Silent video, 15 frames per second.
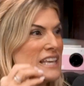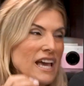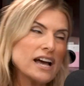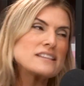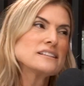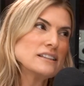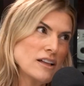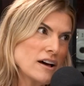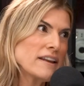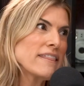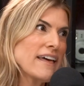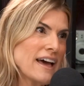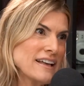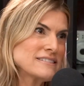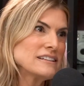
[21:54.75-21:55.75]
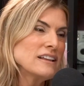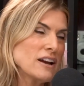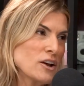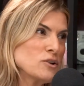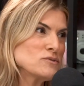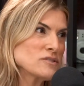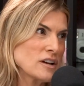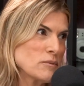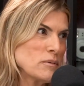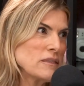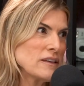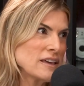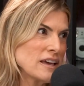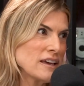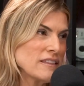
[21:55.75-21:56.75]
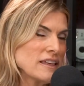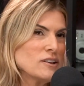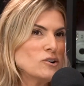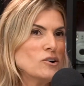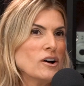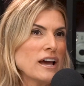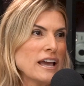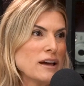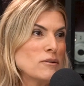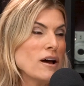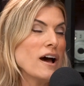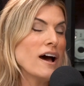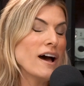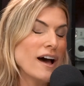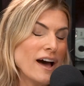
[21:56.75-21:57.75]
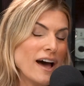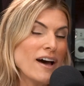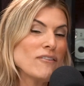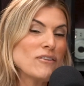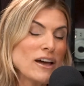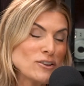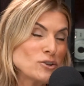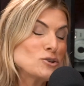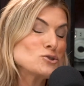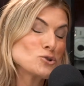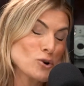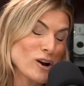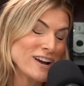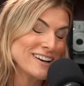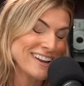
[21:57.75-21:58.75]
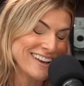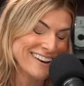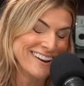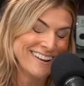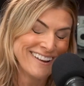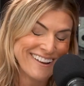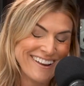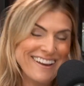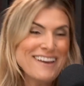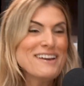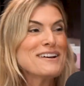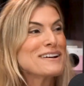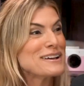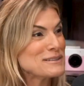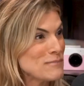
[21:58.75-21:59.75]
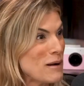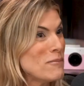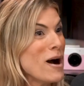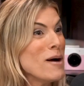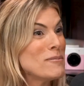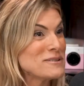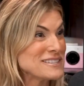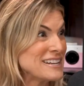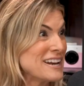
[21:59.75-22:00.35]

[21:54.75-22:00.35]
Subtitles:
Yeah, it's a lot of that. It's a lot of who's got to be the king of the hill. And I've had good training because my mom was an